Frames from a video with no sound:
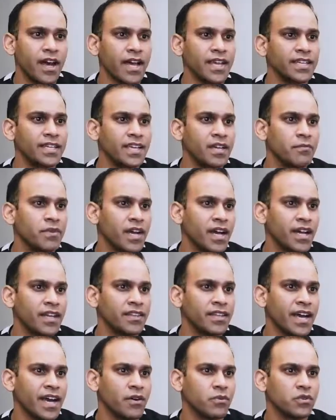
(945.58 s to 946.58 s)
the idea
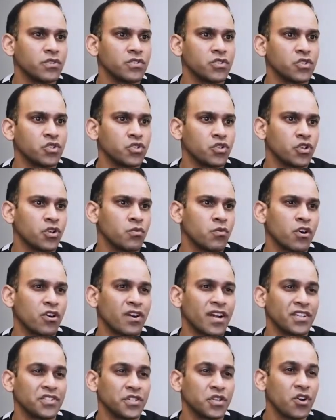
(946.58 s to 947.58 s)
behind that was the sugar
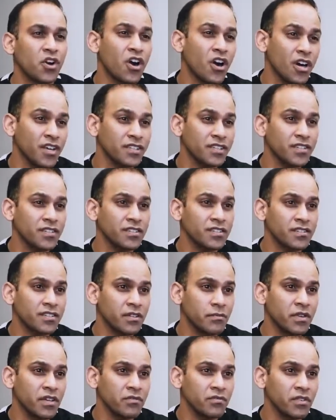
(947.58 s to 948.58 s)
water actually causes
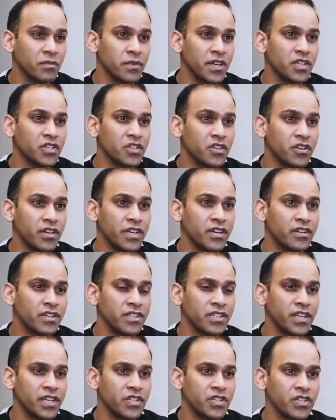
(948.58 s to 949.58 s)
some inflammation or
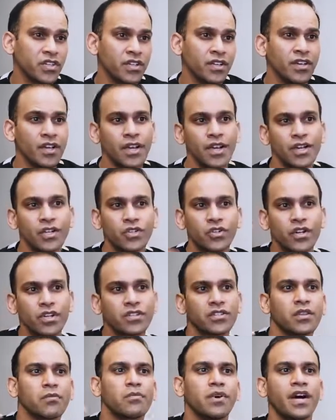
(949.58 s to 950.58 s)
irritation,
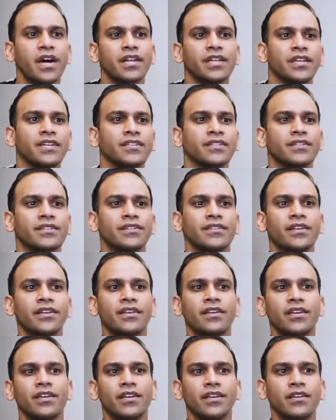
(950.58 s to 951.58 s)
tricks the body into
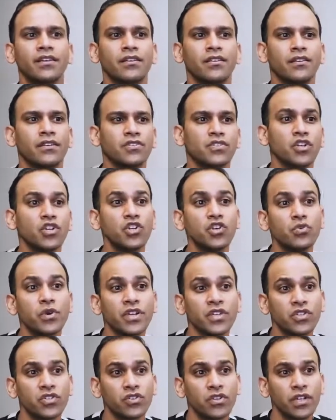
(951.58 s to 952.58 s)
thinking there's a new
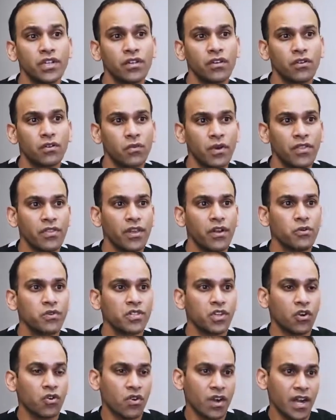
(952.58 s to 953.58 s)
injury when there
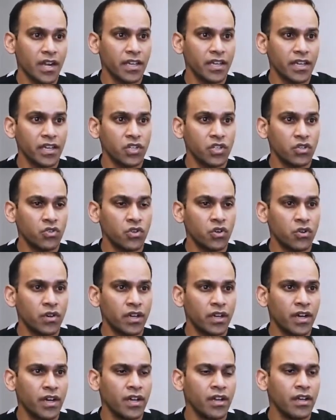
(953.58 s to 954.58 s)
was a chronic issue
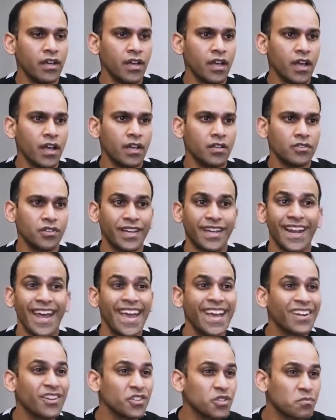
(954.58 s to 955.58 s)
going on. So like
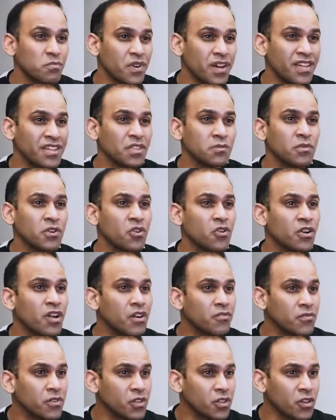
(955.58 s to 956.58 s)
an ankle sprain that's been going
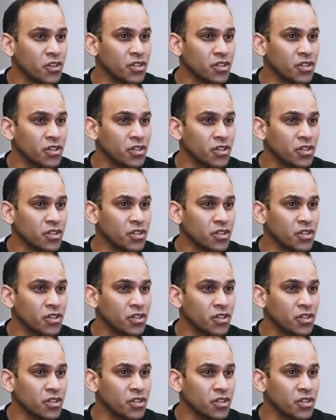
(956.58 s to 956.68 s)
on for a